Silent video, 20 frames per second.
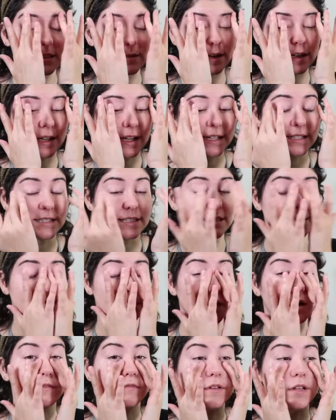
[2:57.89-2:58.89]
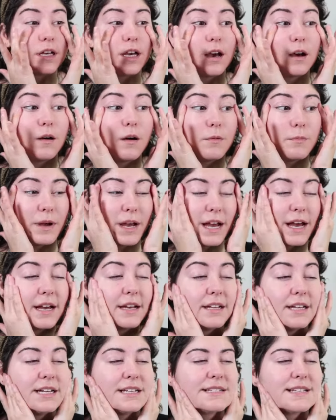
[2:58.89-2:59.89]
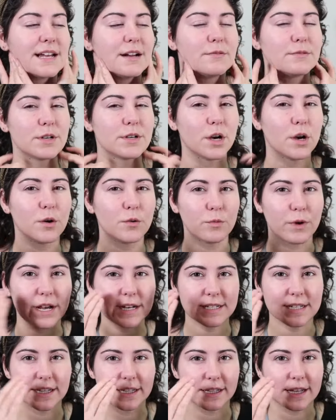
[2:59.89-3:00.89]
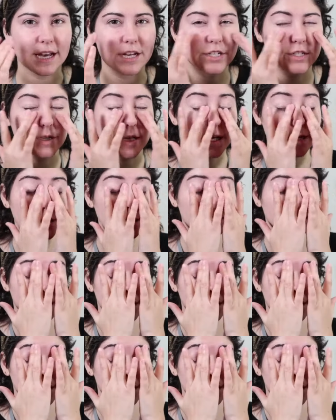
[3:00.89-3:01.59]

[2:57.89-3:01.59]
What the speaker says: so I like to softly go on my eyelids. I don't go right to the lash line,